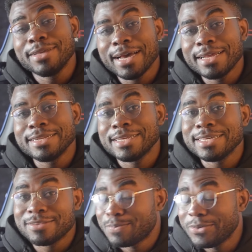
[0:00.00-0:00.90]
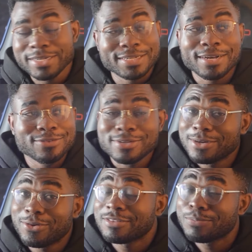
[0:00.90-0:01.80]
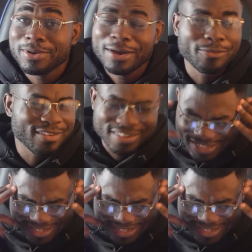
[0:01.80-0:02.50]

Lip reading: they added the inspirational to the gospel award.